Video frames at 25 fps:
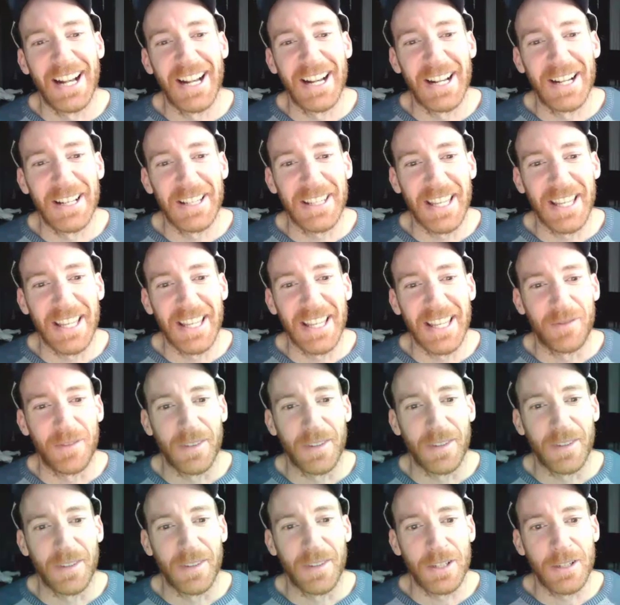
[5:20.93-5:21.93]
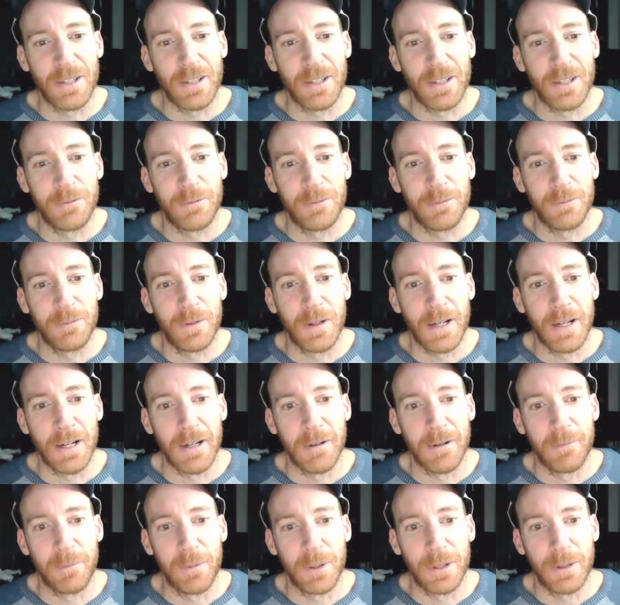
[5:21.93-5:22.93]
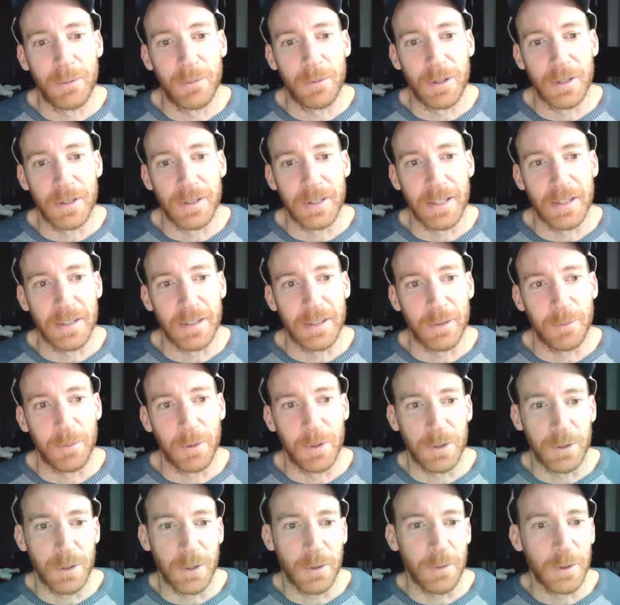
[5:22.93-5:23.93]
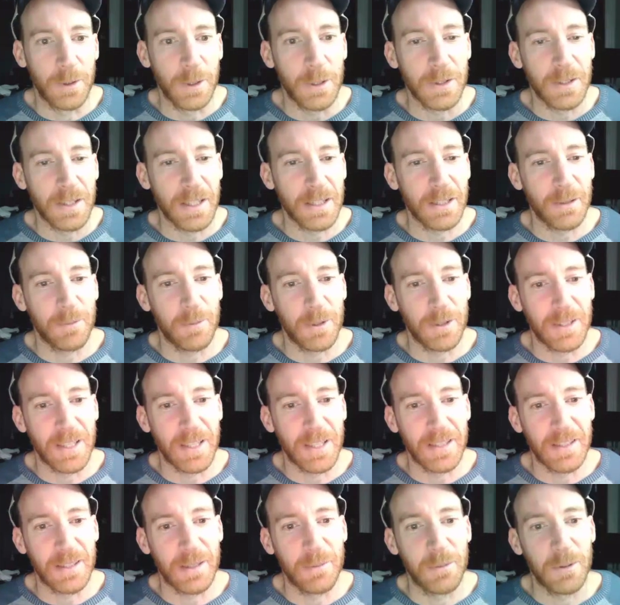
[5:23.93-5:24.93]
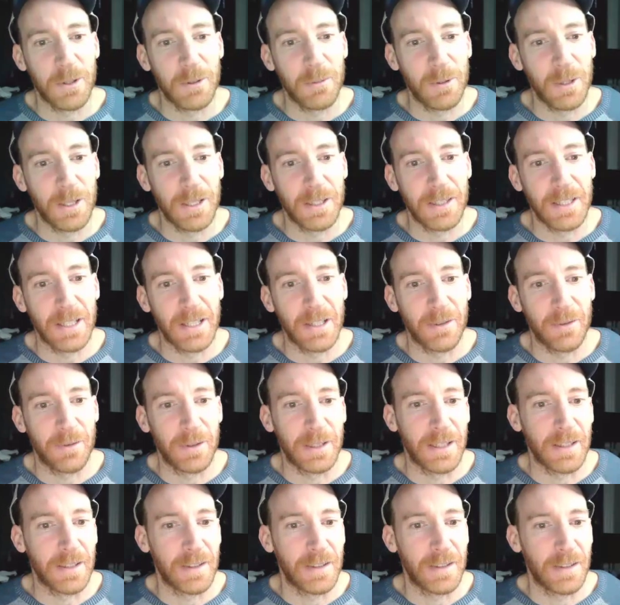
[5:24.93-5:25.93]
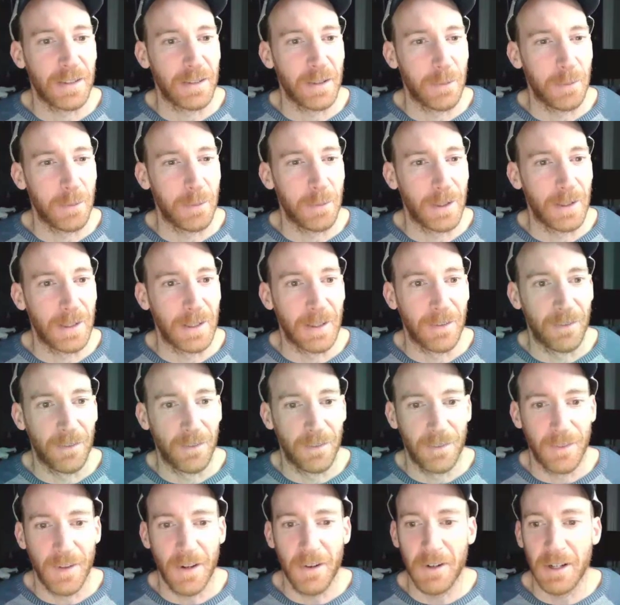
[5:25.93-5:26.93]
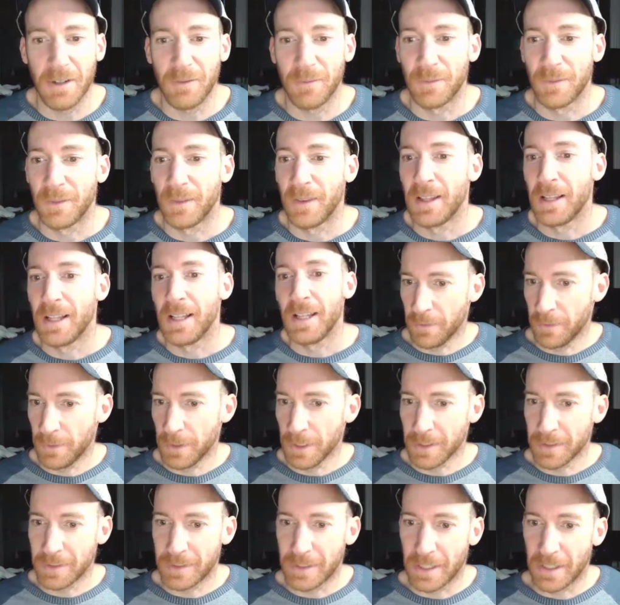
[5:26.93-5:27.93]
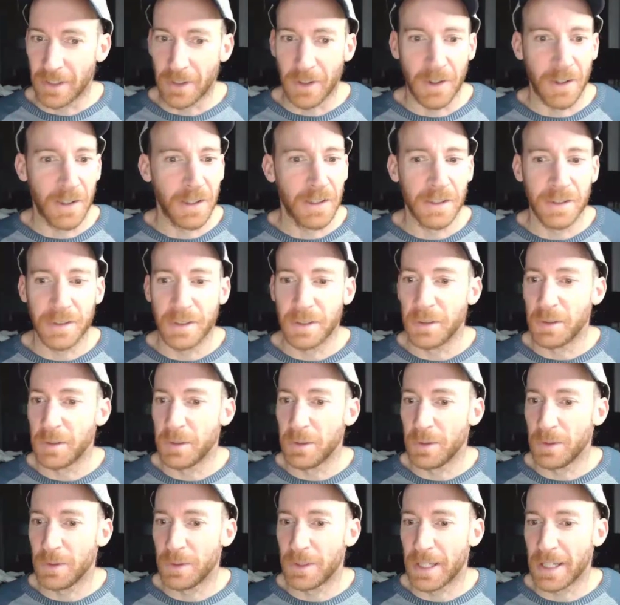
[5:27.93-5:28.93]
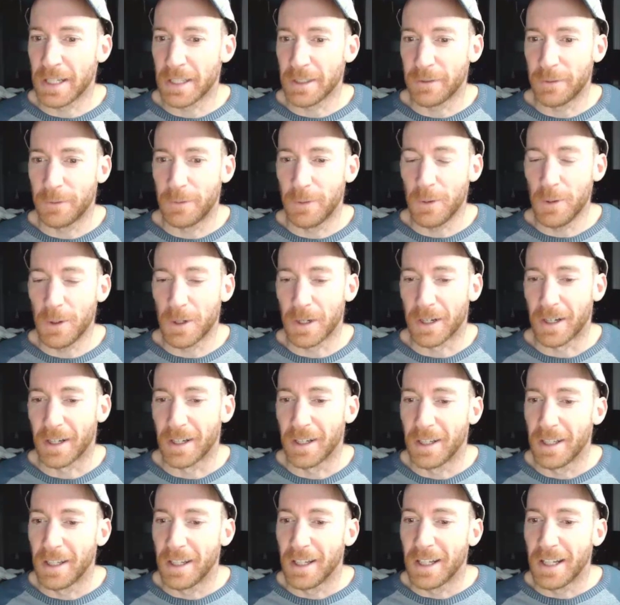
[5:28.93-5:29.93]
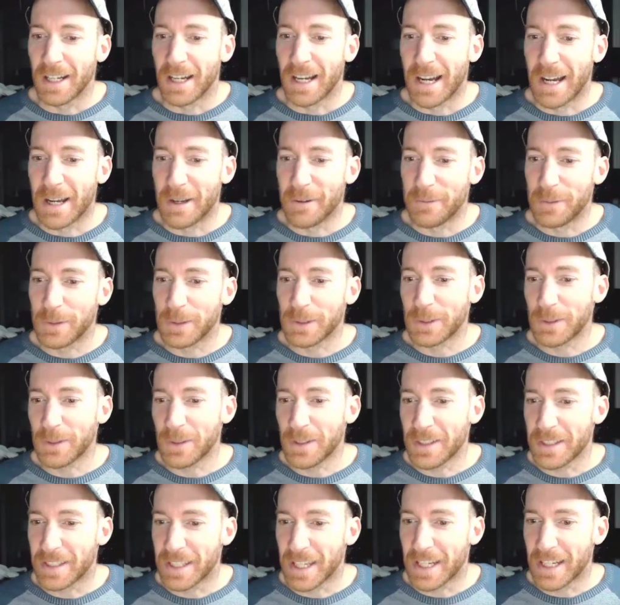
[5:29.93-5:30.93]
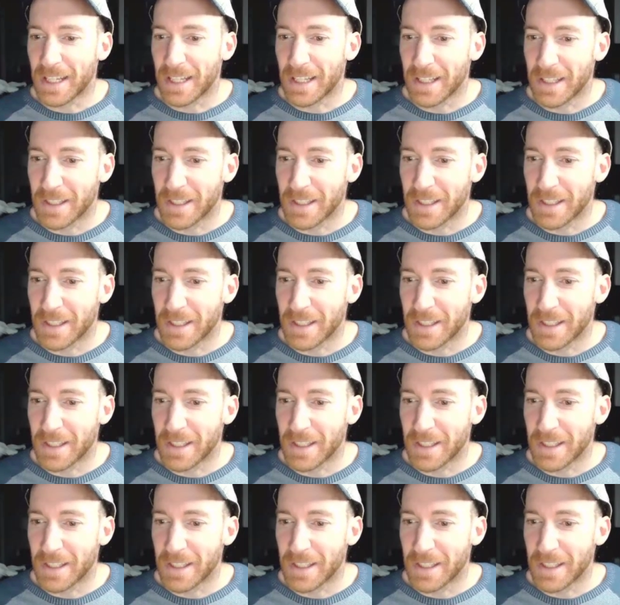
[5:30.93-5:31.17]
Yeah, I should have put the percent symbol. So if yours has a percent symbol, put it there. If it doesn't, don't put it there. All right, all fixed, and on to task 4. Filter the